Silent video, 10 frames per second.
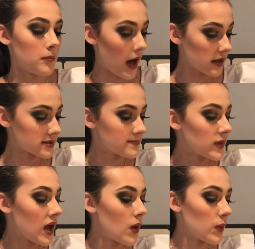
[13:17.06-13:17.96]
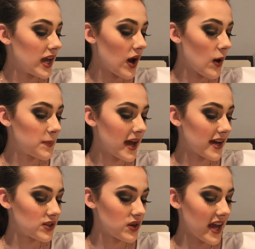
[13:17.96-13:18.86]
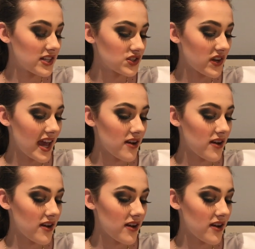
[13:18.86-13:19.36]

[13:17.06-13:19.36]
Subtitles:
box. We hope that you enjoy